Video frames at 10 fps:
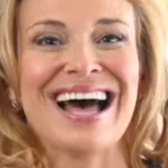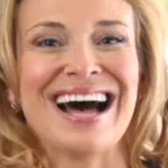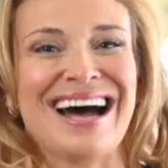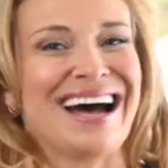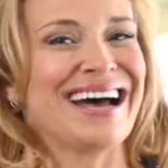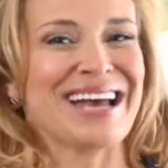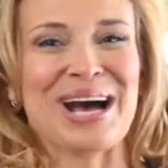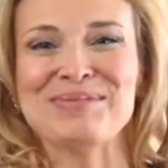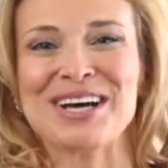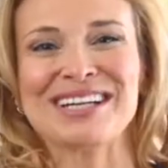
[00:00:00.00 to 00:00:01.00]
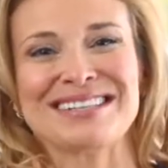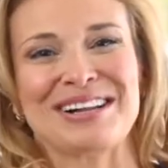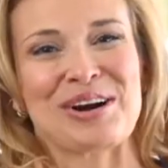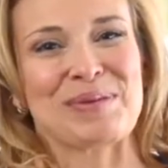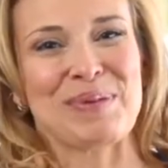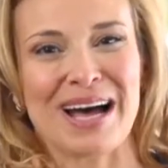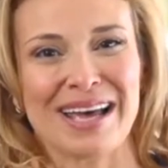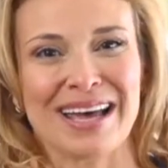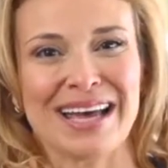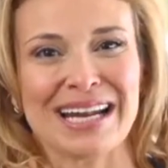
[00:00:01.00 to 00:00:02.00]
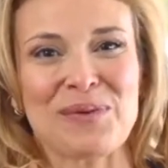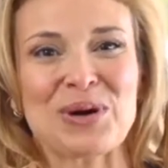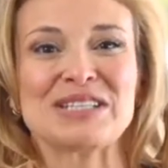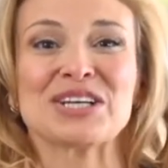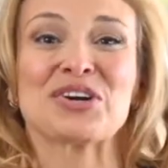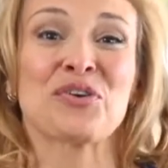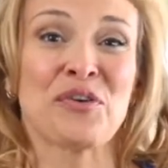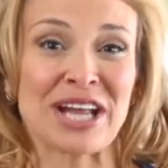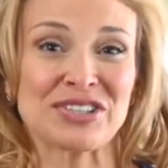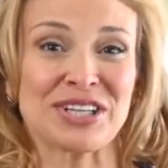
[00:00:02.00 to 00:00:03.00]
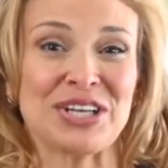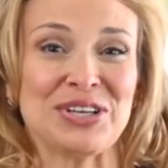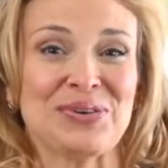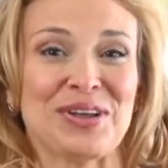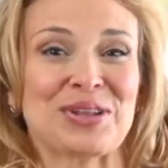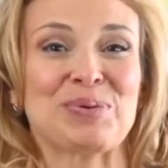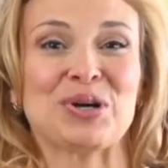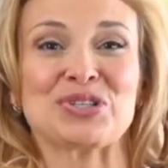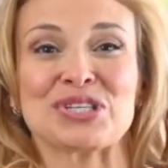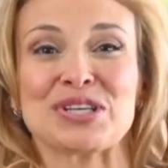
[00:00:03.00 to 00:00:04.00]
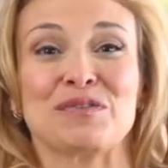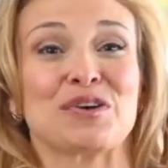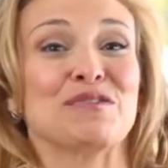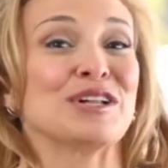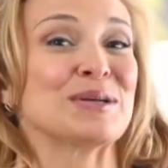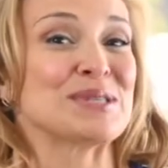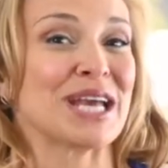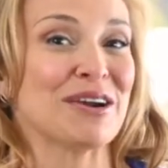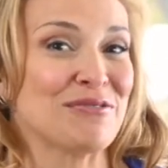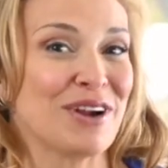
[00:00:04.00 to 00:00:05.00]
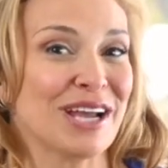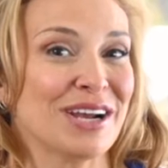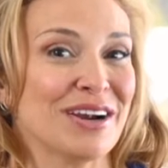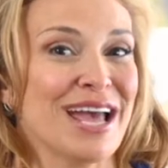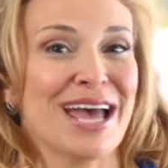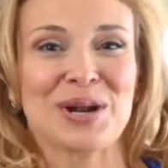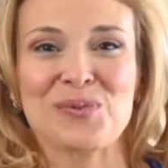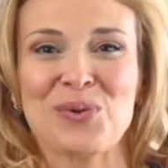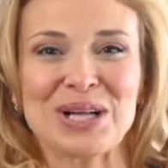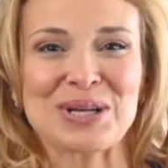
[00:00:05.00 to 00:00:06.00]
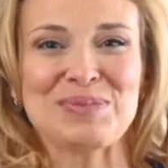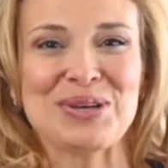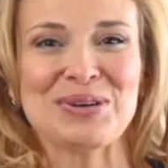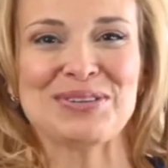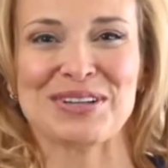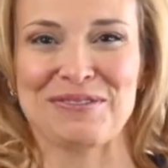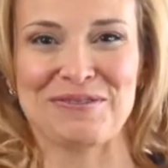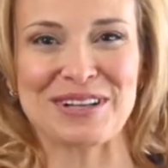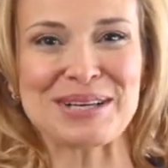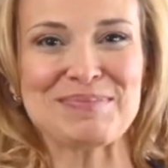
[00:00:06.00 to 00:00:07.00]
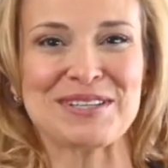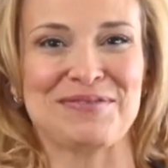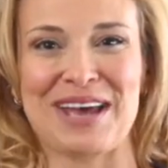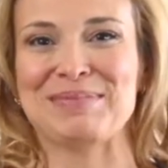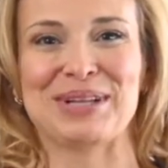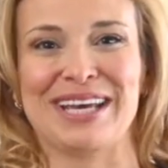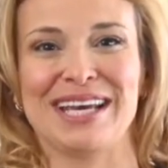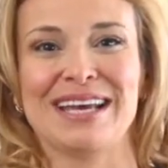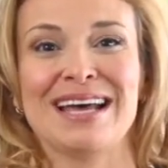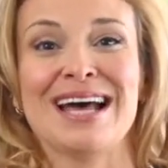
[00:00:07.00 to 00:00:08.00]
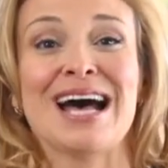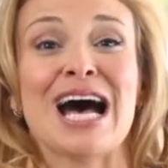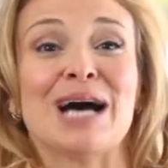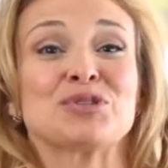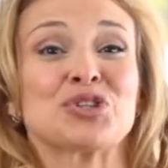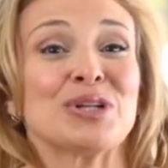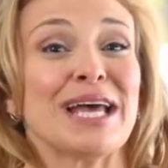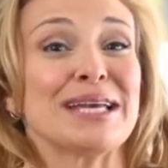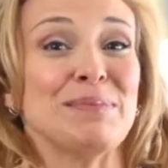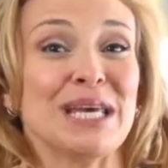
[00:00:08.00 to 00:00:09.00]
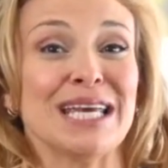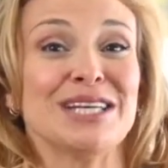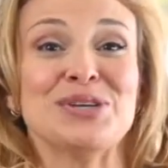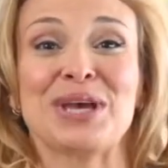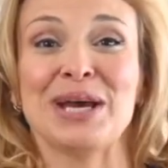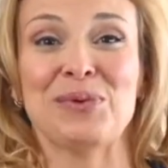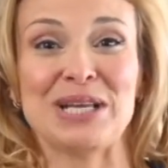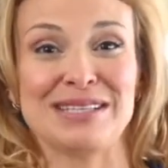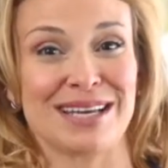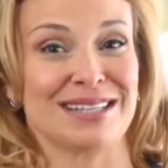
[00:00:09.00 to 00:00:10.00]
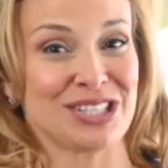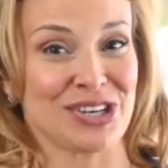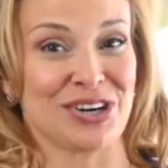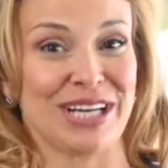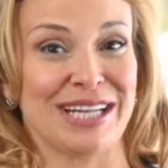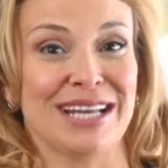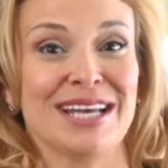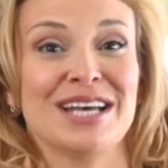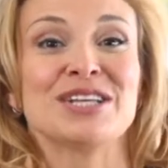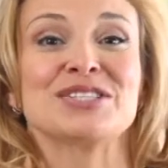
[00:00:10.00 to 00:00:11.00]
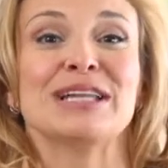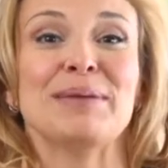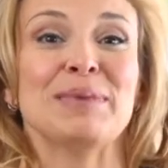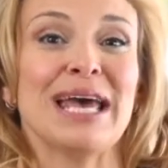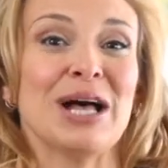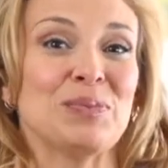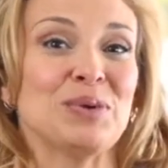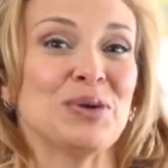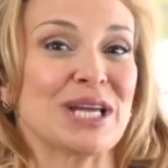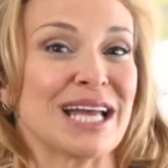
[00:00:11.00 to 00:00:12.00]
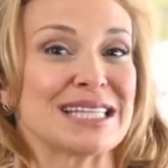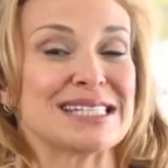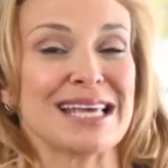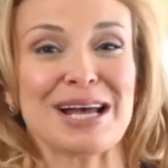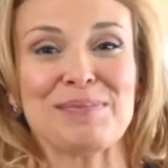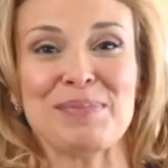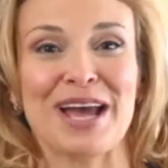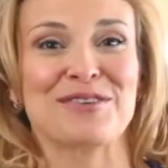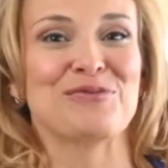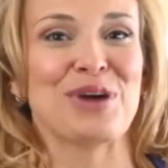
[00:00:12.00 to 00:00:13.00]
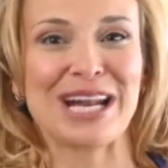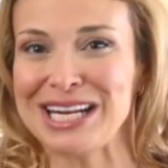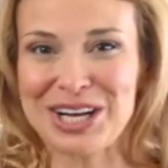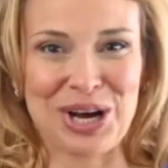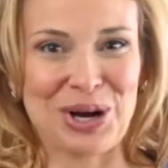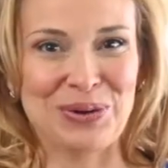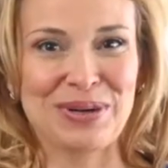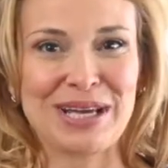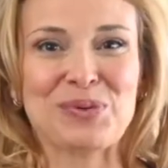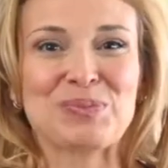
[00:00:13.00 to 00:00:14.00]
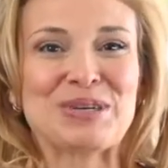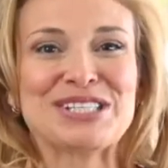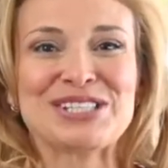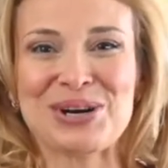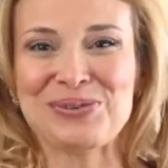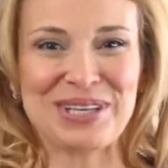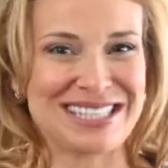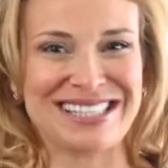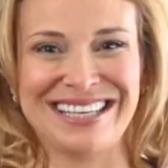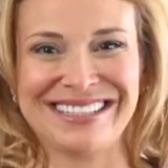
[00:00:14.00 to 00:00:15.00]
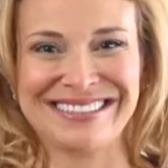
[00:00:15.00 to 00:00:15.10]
Hi, I'm Donatella Arpaia, and I wanted to congratulate you on the purchase of your Philips air fryer and welcome you to the Philips family. I'm sure like me, you can't wait to get started. So let me help you to get set up and ready to go. It will be so easy.